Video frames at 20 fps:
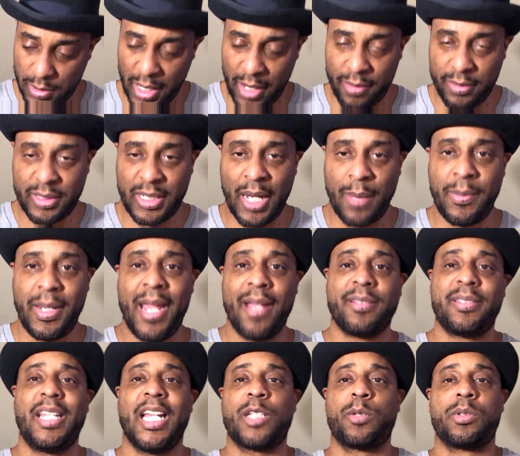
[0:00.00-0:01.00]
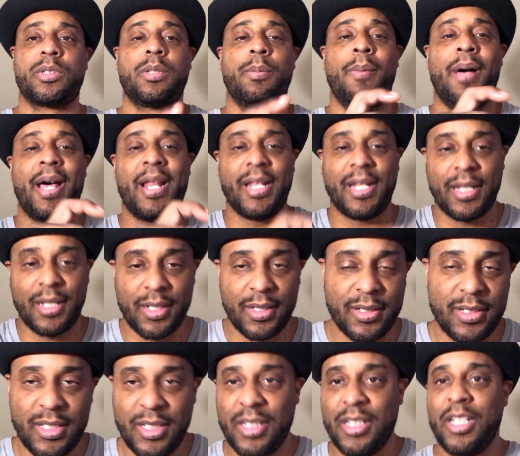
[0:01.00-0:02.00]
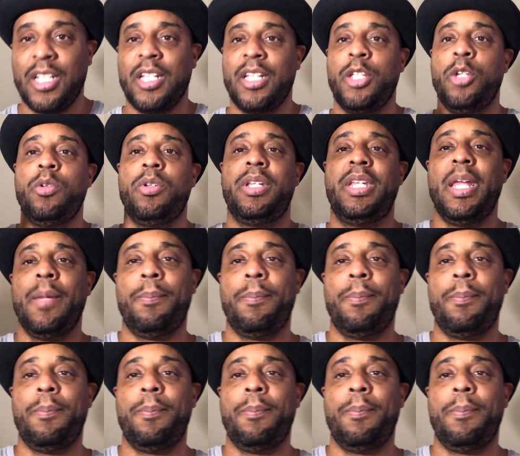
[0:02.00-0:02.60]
every time you have sex with somebody, you